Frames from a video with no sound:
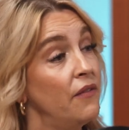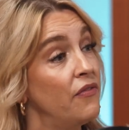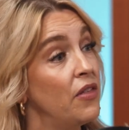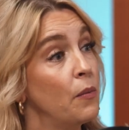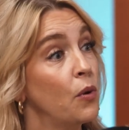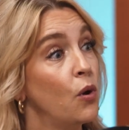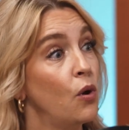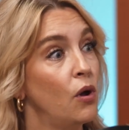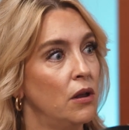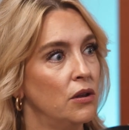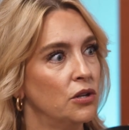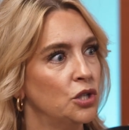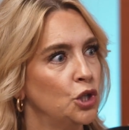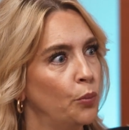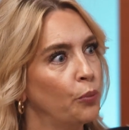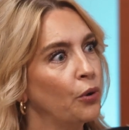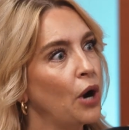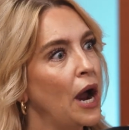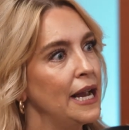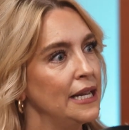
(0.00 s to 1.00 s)
of them
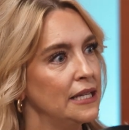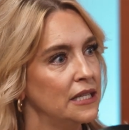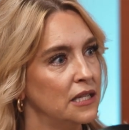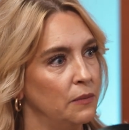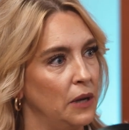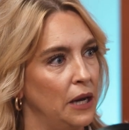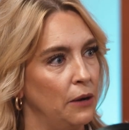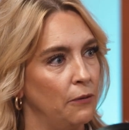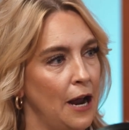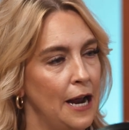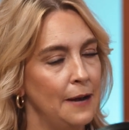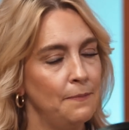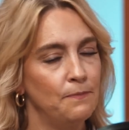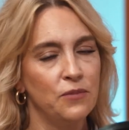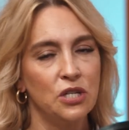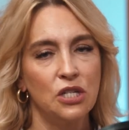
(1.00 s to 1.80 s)
surprised me, right?